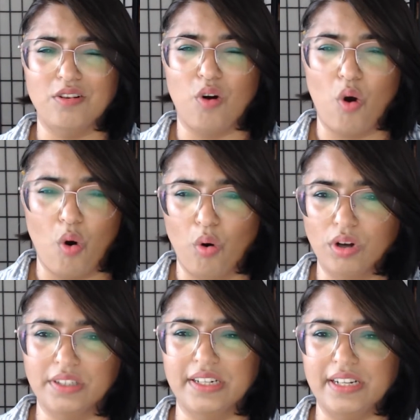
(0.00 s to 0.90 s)

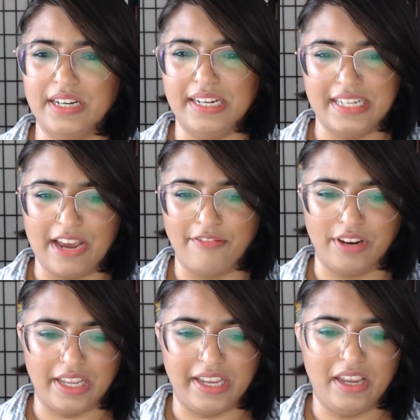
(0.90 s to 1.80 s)
hold it
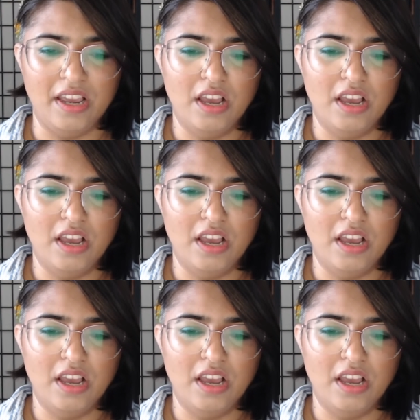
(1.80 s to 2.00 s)
indefinitely.